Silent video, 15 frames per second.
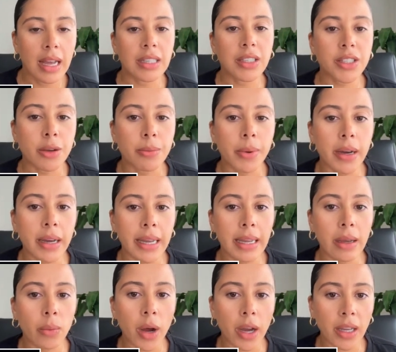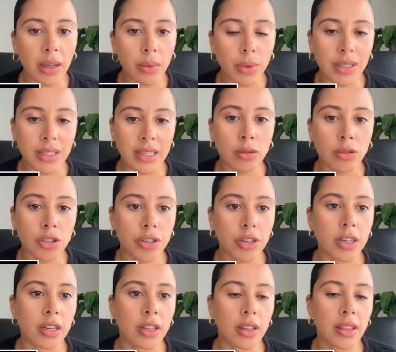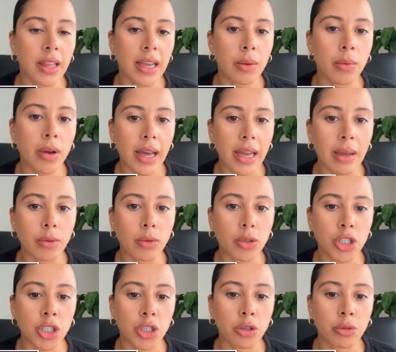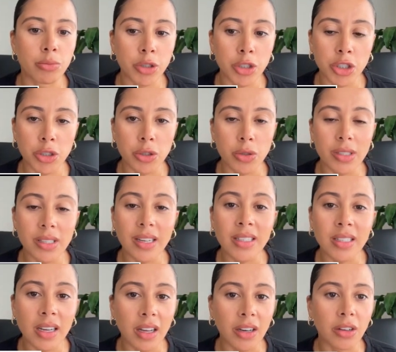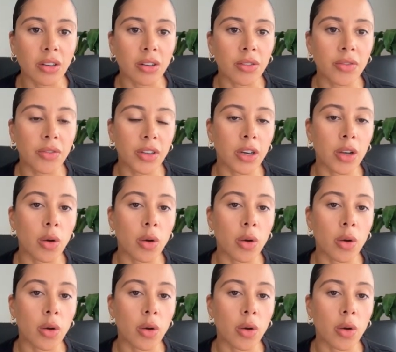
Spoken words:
And so by working with Celtra, they were able to produce a ton of,